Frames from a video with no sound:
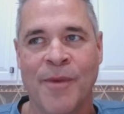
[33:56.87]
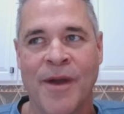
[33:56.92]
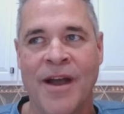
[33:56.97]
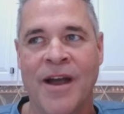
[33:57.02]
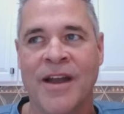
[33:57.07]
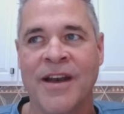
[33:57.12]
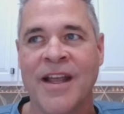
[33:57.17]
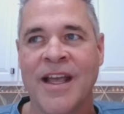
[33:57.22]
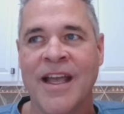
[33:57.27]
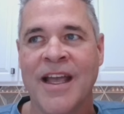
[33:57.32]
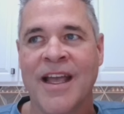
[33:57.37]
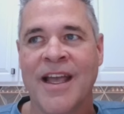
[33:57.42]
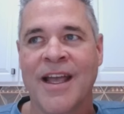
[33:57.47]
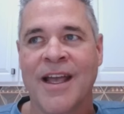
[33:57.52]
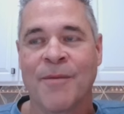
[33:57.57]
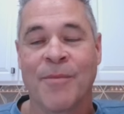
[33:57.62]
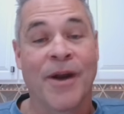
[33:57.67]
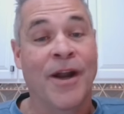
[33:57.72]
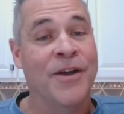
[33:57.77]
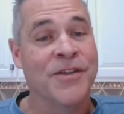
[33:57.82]
with them on.
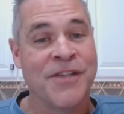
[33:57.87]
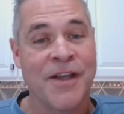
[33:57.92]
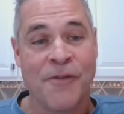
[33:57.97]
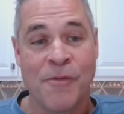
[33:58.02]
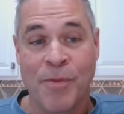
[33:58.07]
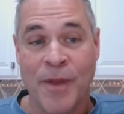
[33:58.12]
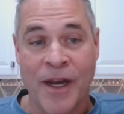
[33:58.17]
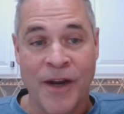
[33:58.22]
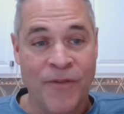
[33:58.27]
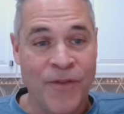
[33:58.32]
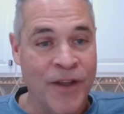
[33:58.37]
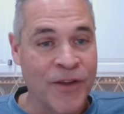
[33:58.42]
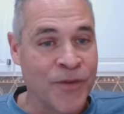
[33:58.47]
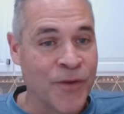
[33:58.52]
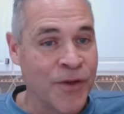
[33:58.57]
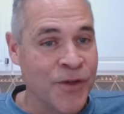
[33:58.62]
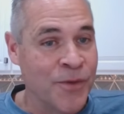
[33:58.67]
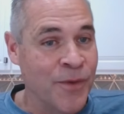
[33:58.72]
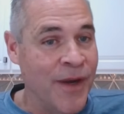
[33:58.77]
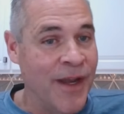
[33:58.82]
But I also have a plantar
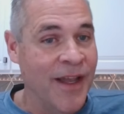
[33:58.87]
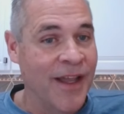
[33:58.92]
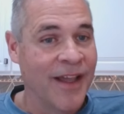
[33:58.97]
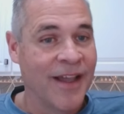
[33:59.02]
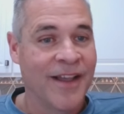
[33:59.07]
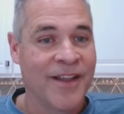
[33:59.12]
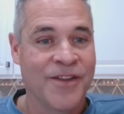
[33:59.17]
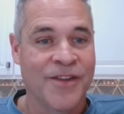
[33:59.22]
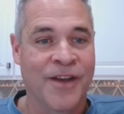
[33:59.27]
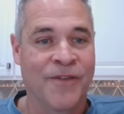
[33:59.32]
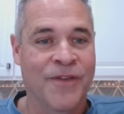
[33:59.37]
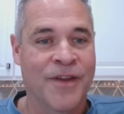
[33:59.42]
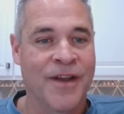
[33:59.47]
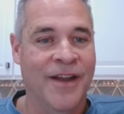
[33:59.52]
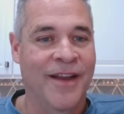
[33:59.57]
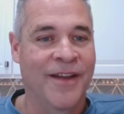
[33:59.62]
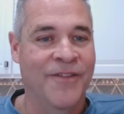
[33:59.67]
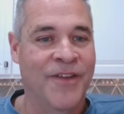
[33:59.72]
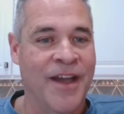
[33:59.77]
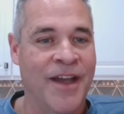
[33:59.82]
flex first ray, so I've
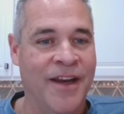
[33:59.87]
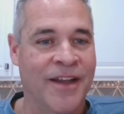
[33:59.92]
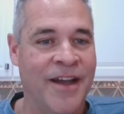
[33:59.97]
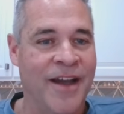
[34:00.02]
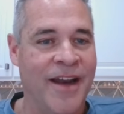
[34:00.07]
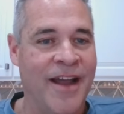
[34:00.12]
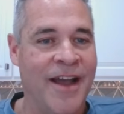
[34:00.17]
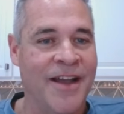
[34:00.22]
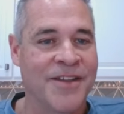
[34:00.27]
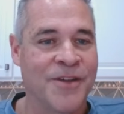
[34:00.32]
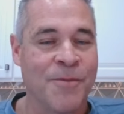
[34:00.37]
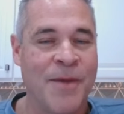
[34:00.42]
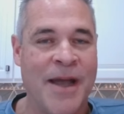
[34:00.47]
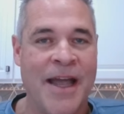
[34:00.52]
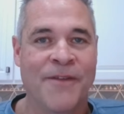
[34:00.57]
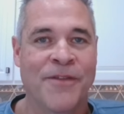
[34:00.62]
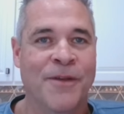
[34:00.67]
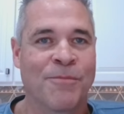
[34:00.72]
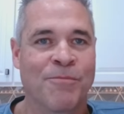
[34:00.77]
got a cutout. So I